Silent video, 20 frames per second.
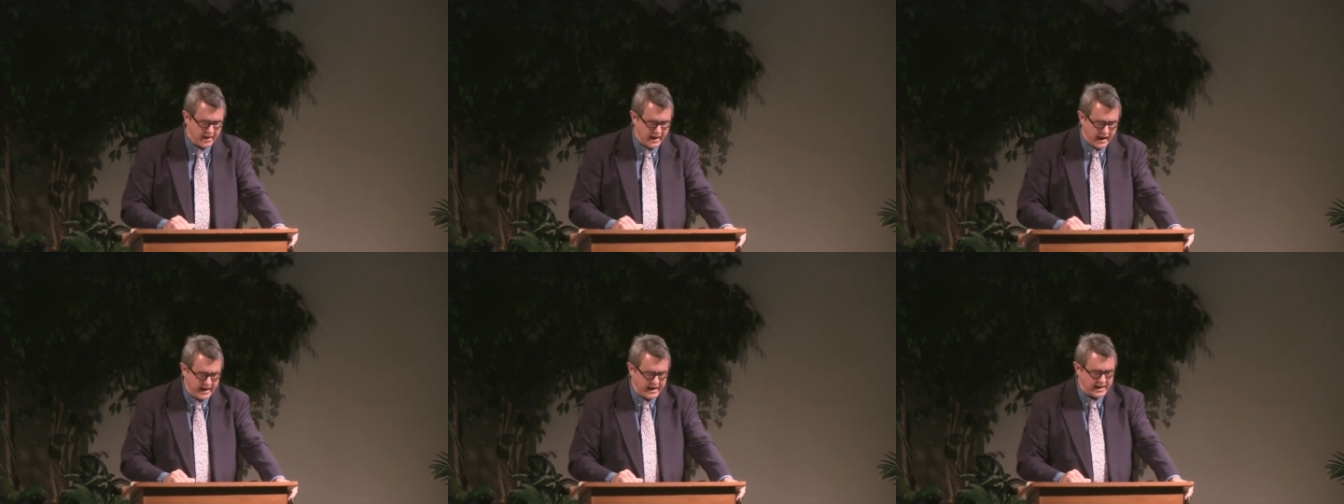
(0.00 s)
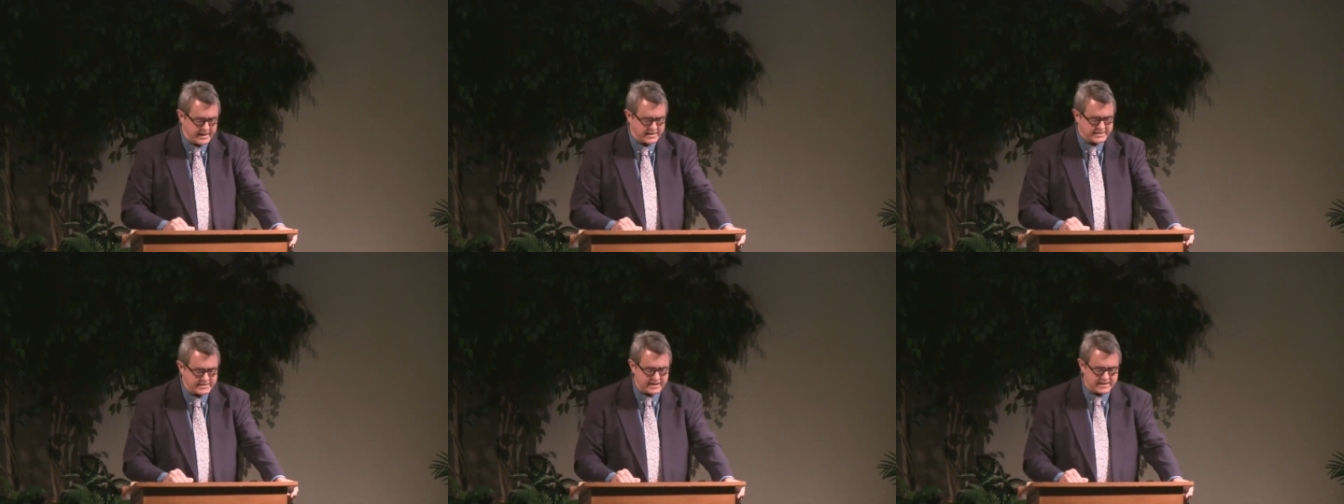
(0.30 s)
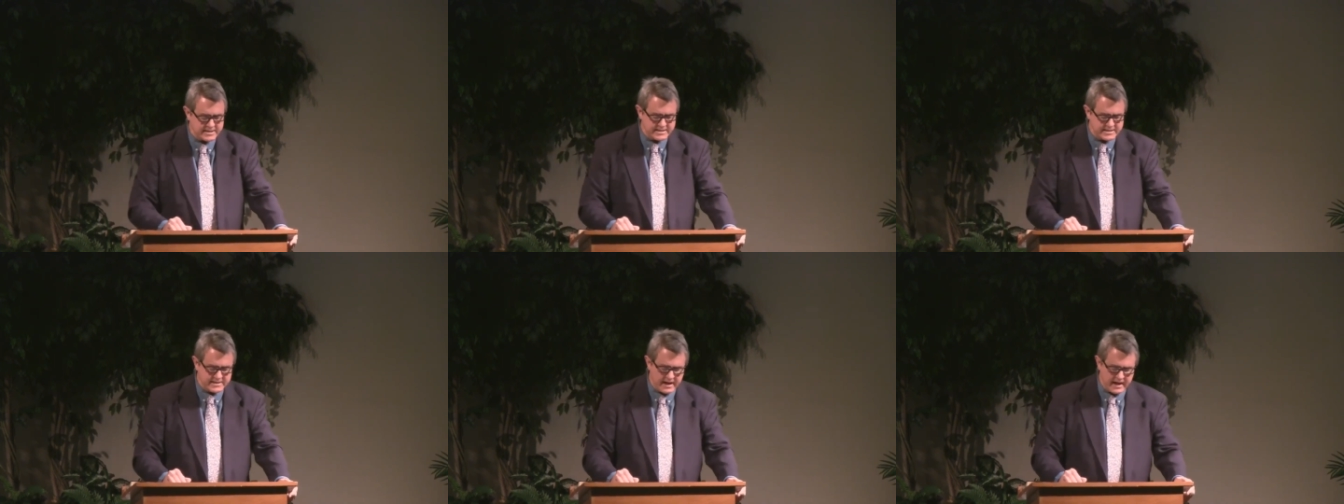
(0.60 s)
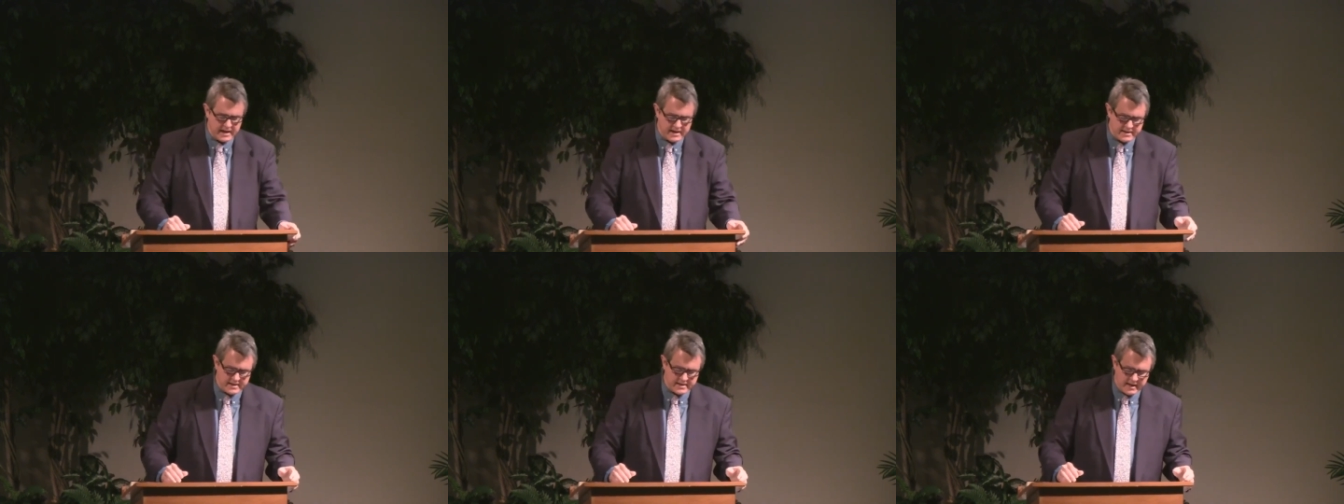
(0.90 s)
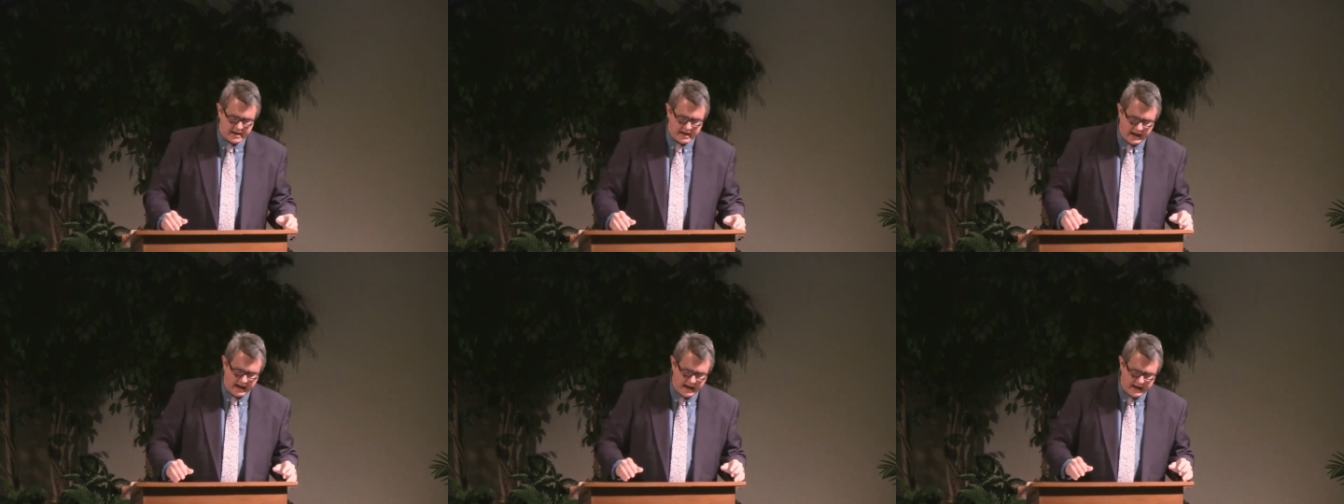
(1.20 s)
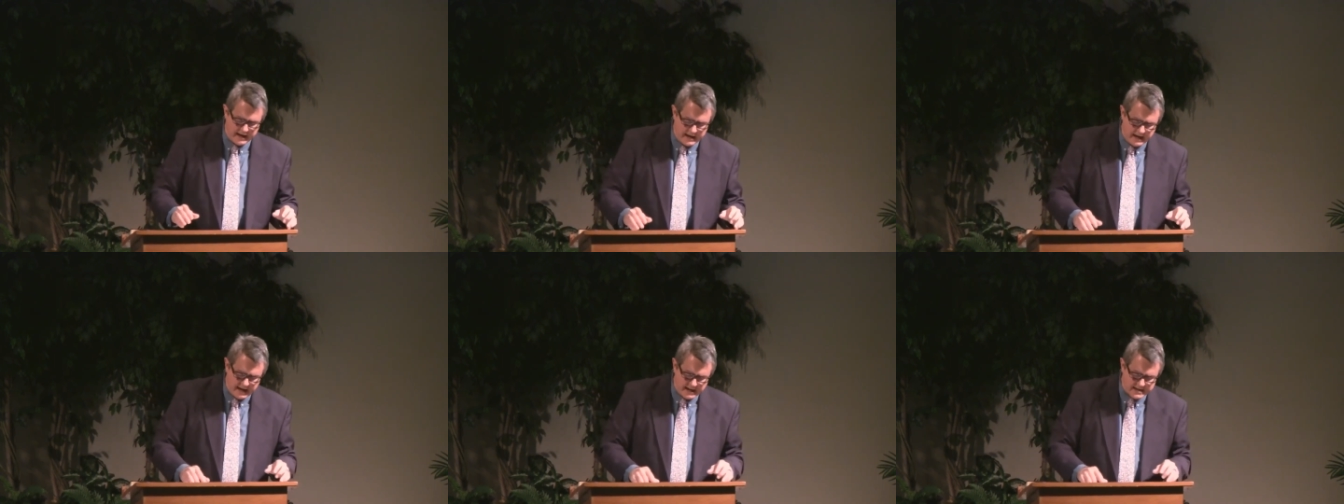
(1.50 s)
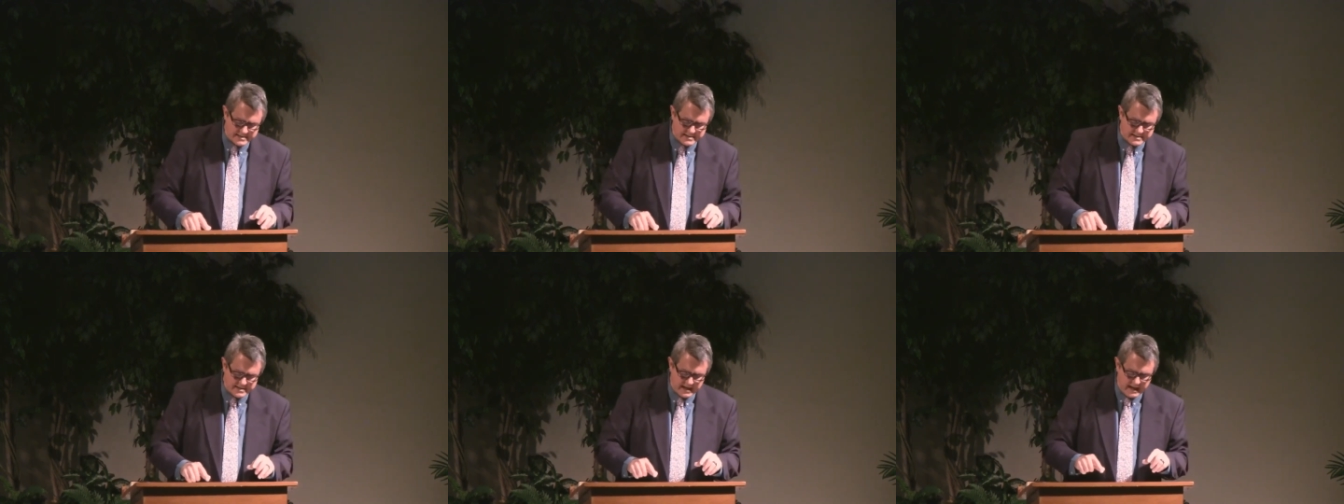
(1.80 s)
And its extent and
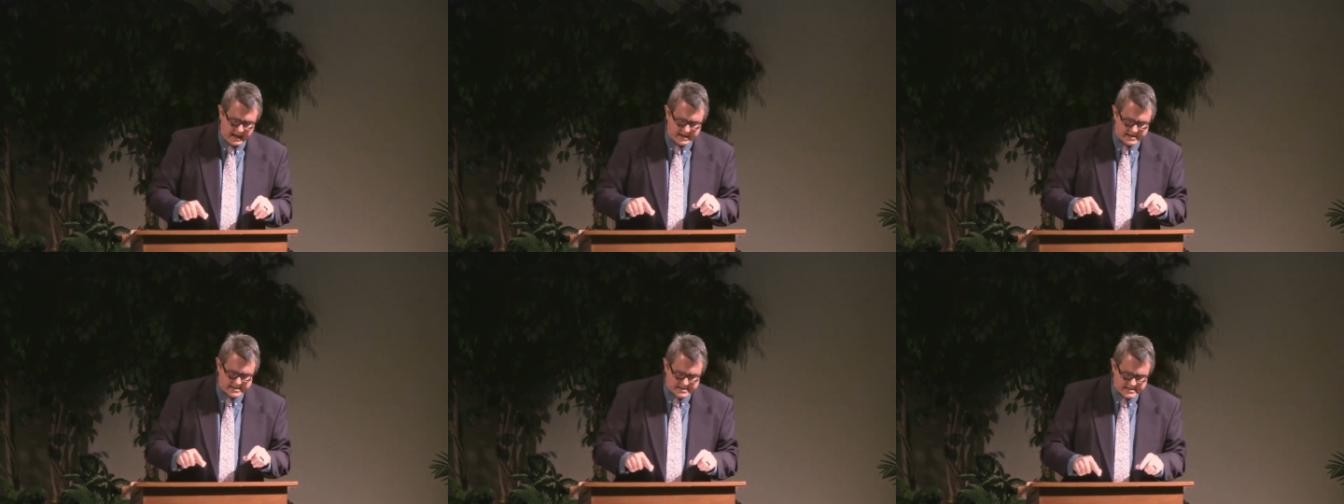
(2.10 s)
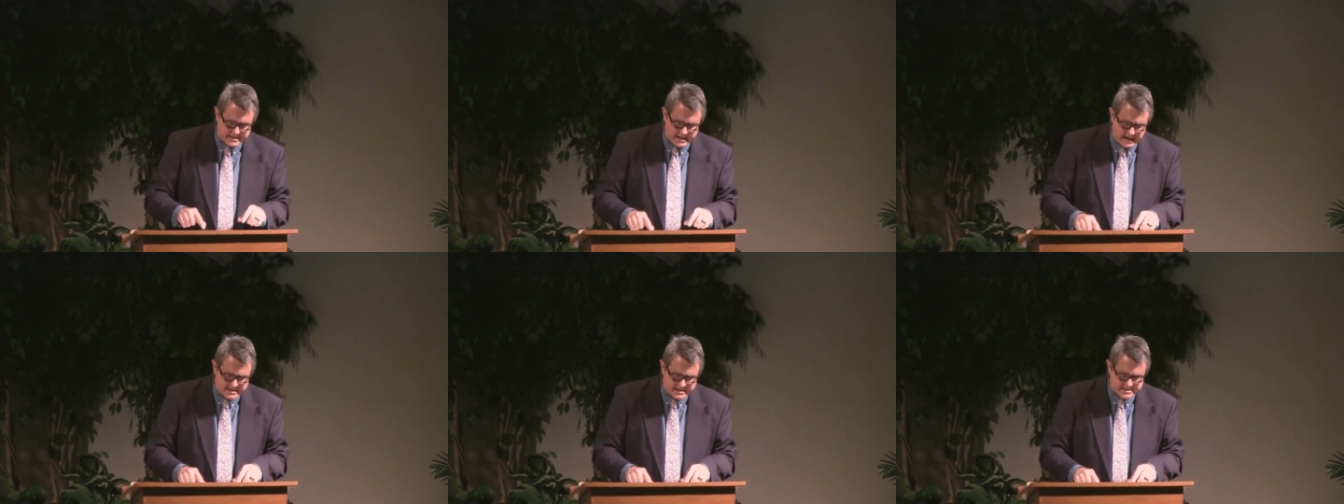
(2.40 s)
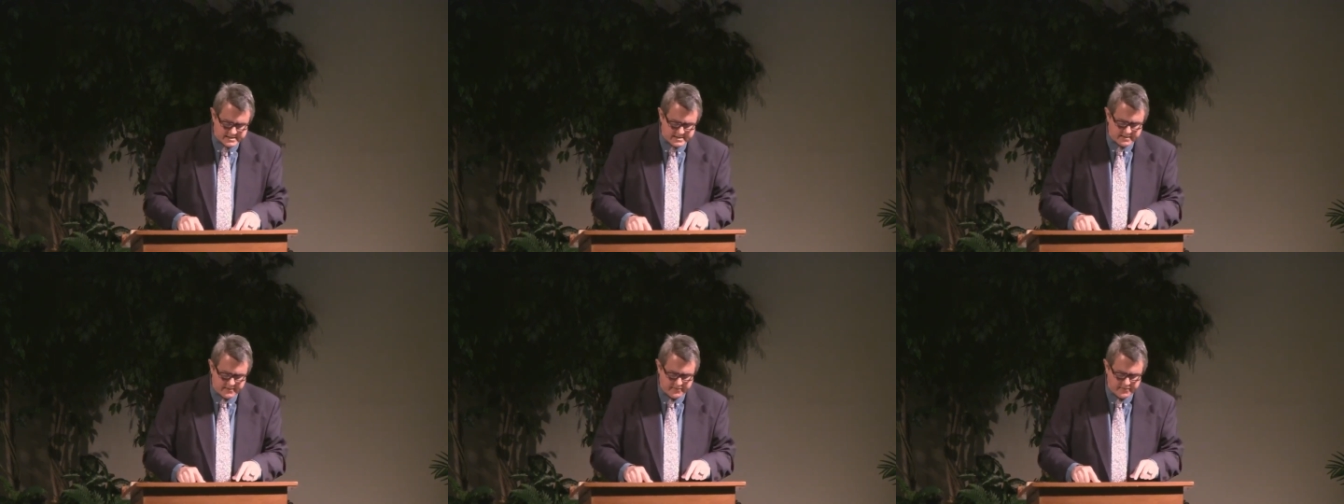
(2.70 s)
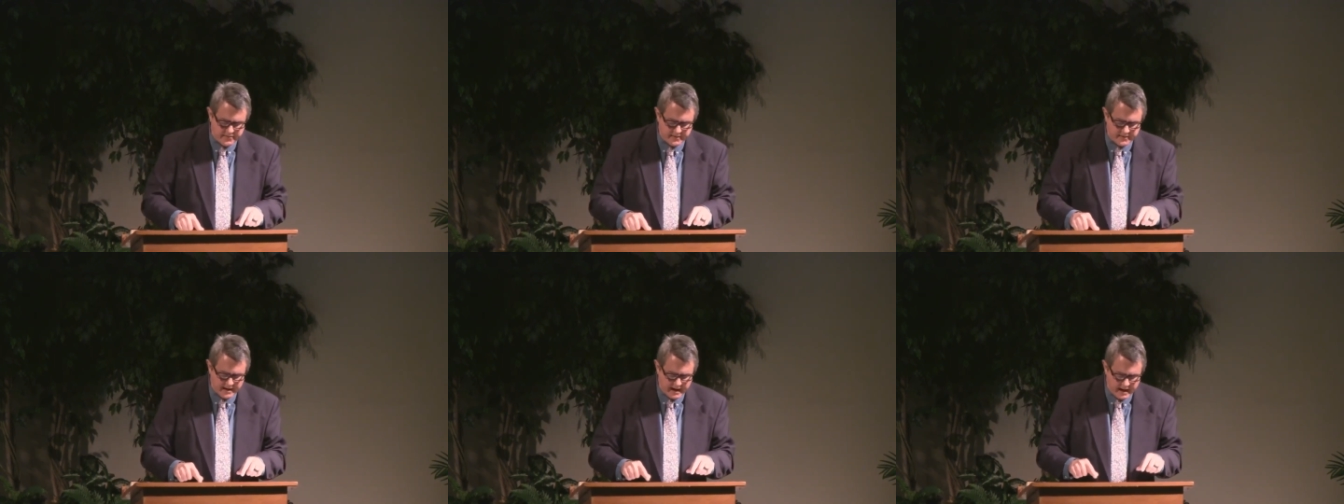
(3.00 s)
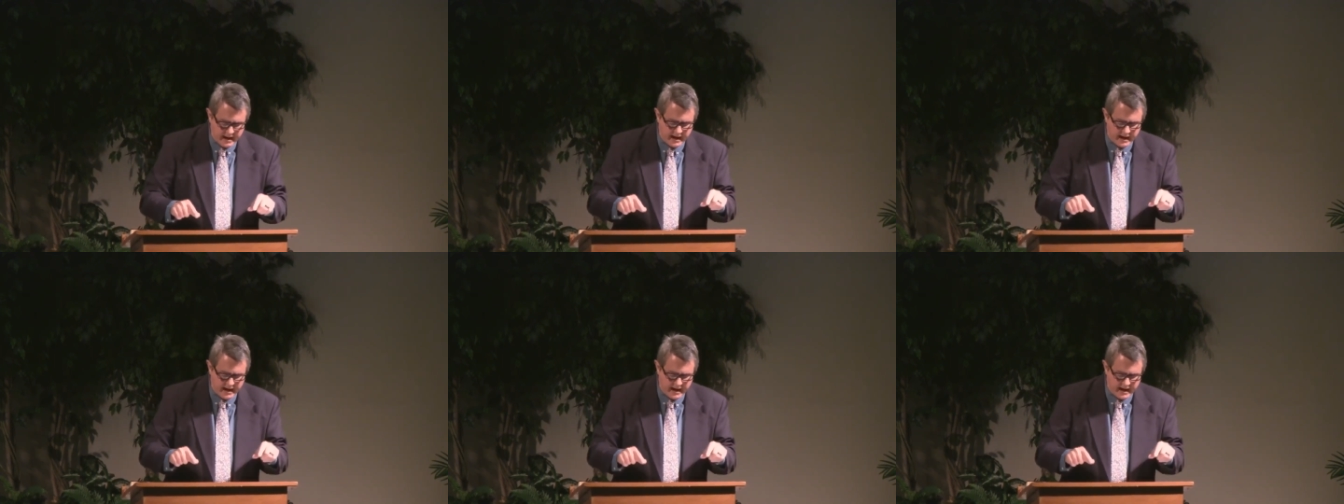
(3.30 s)
its extensive